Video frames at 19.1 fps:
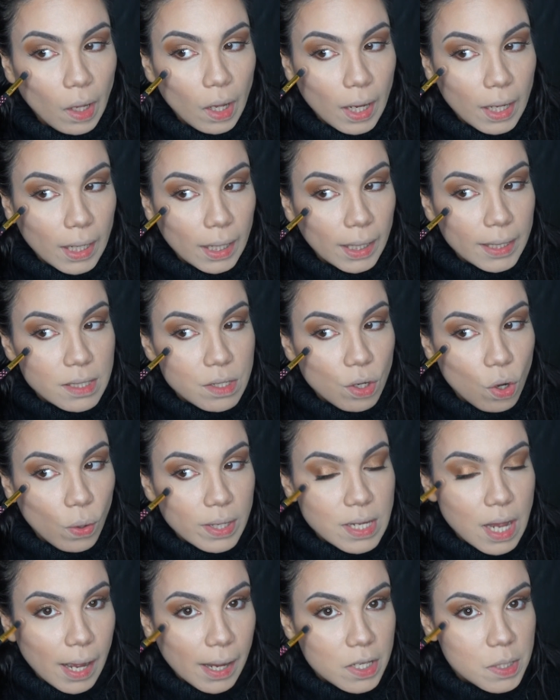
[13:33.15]
And I like to go
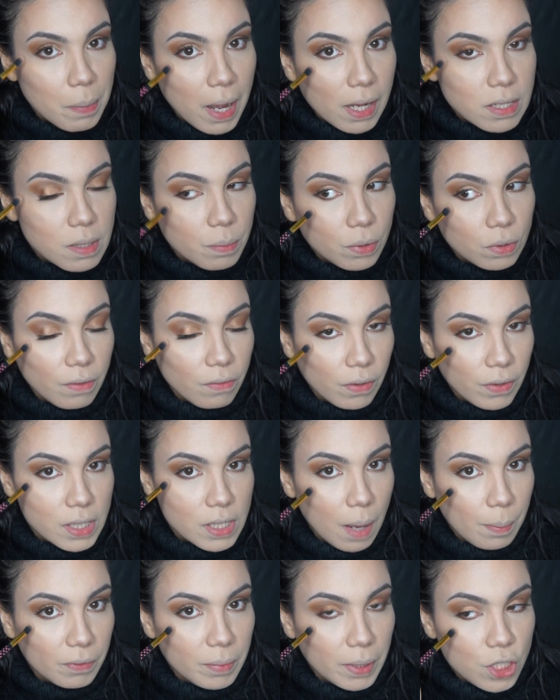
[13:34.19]
as high as possible, the very
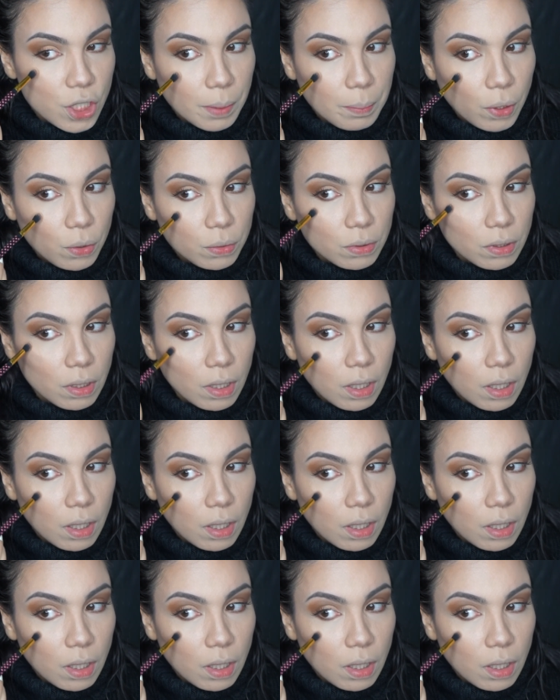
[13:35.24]
top of my cheekbone.